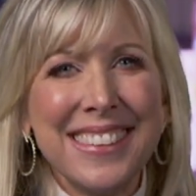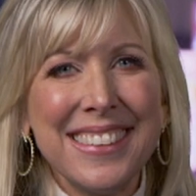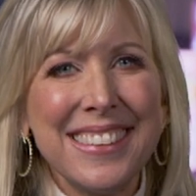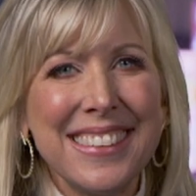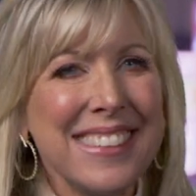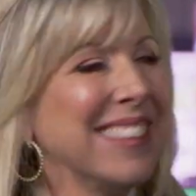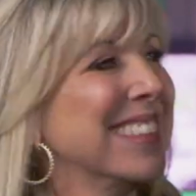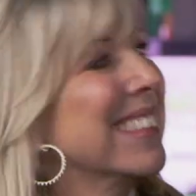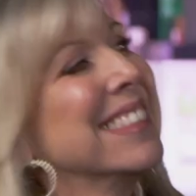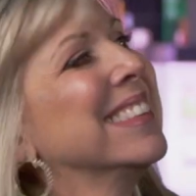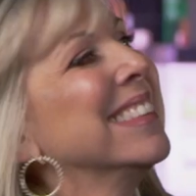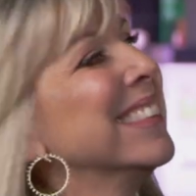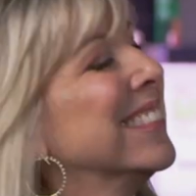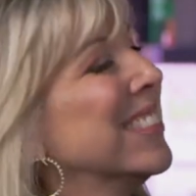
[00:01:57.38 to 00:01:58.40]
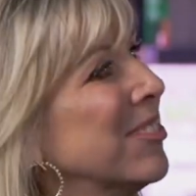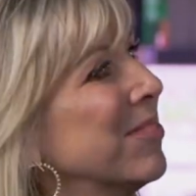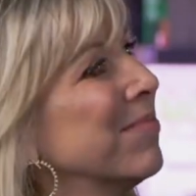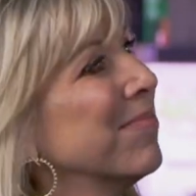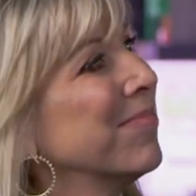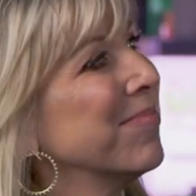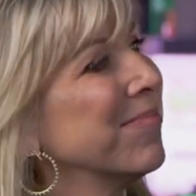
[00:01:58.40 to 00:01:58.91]

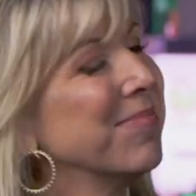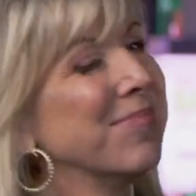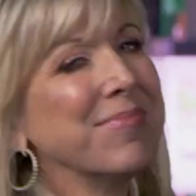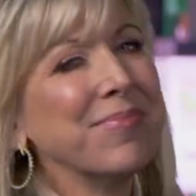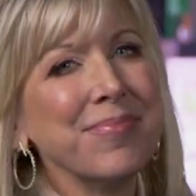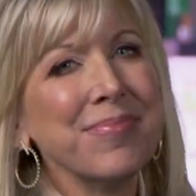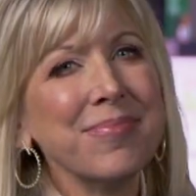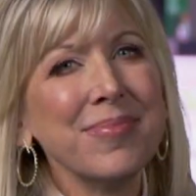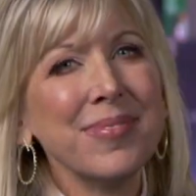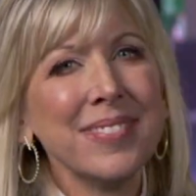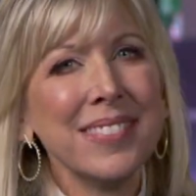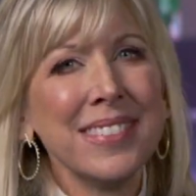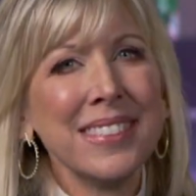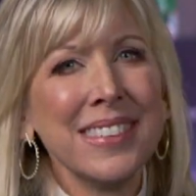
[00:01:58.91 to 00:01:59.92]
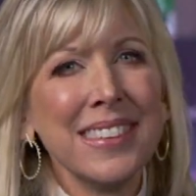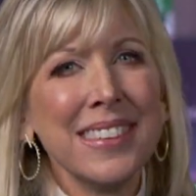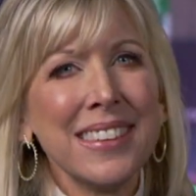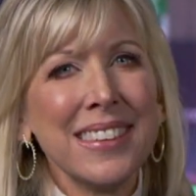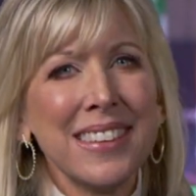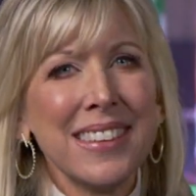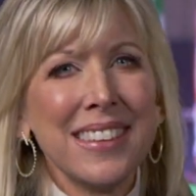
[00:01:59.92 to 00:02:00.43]

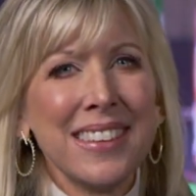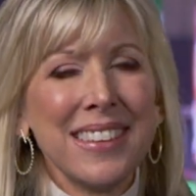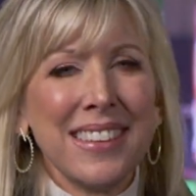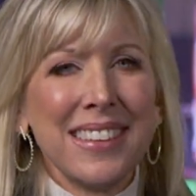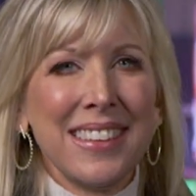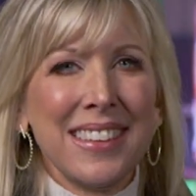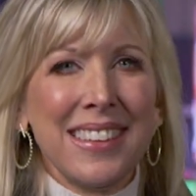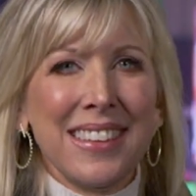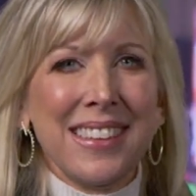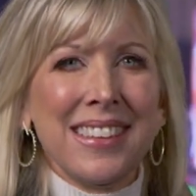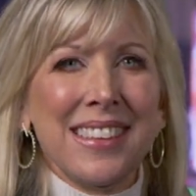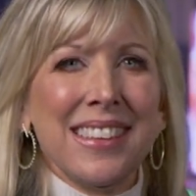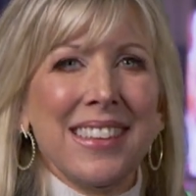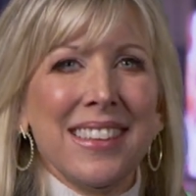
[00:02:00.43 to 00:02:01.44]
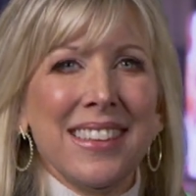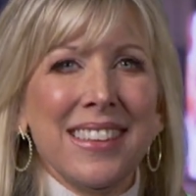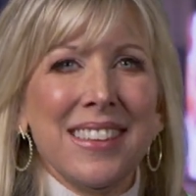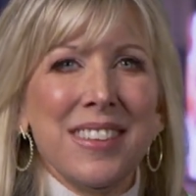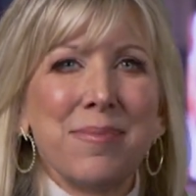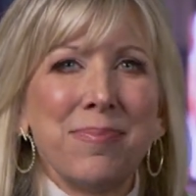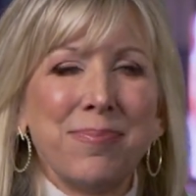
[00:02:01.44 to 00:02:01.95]

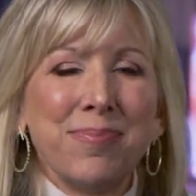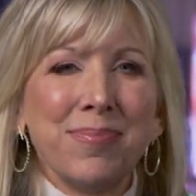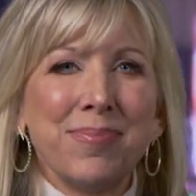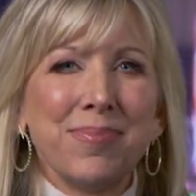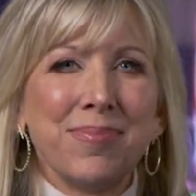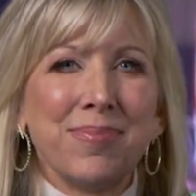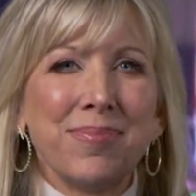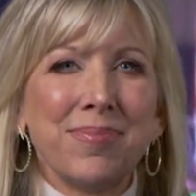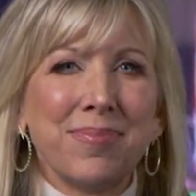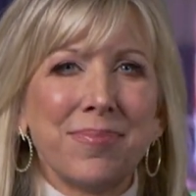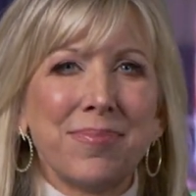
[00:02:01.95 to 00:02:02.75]
This person isn't speaking.